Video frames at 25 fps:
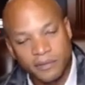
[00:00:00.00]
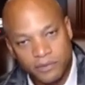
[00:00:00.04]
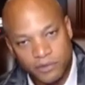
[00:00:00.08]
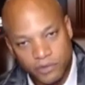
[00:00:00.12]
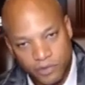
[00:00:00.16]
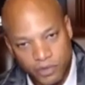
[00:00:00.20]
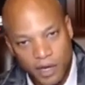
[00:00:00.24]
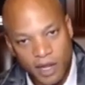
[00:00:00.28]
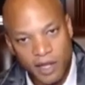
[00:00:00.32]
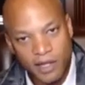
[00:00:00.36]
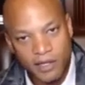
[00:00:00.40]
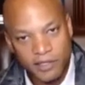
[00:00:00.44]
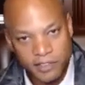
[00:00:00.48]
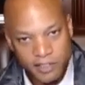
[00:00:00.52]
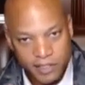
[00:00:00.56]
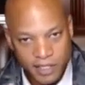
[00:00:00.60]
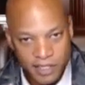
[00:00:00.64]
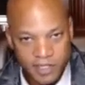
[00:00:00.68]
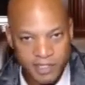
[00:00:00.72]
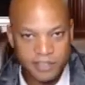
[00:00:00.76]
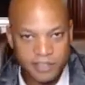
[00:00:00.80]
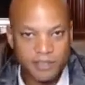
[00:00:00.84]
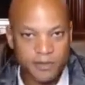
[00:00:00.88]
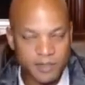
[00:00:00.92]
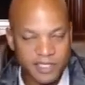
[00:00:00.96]
drugs,
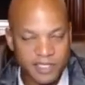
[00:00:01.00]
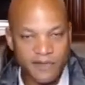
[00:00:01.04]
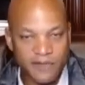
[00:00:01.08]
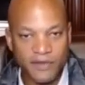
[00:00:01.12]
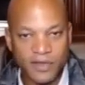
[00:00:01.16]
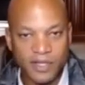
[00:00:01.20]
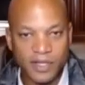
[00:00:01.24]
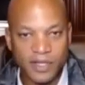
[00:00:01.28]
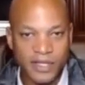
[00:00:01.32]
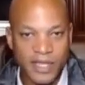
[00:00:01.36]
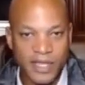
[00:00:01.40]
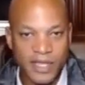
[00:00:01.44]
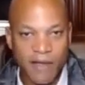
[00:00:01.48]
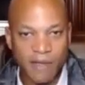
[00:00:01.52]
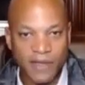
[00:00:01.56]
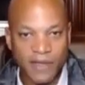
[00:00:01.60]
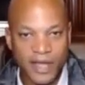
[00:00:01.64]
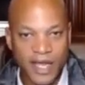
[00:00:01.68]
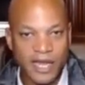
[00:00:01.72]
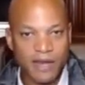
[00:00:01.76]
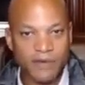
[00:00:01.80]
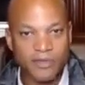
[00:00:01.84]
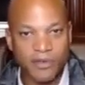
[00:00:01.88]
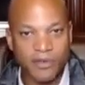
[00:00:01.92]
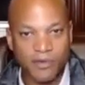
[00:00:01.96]
and specifically how
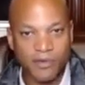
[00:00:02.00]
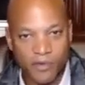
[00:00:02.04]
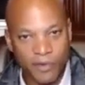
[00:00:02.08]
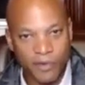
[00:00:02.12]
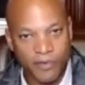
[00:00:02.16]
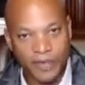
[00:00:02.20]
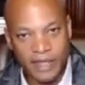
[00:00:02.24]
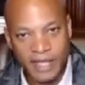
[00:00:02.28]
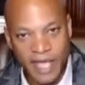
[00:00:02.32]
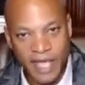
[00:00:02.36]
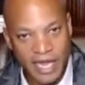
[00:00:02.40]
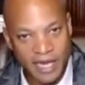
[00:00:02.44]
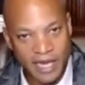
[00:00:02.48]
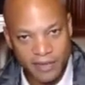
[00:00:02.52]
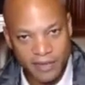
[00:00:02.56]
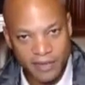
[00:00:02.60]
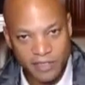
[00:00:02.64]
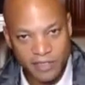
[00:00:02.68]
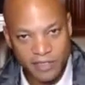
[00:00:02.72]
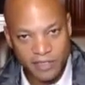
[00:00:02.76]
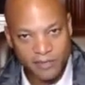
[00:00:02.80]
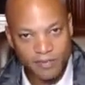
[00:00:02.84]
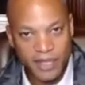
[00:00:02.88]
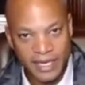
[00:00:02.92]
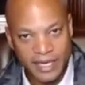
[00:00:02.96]
the role that cannabis
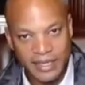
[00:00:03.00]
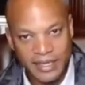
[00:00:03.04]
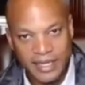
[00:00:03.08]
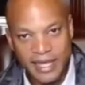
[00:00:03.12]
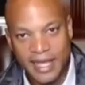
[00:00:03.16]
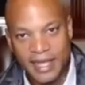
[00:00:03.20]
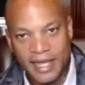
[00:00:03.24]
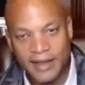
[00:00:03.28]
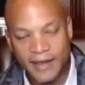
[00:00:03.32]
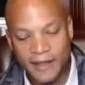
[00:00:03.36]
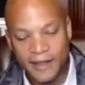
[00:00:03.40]
played in that.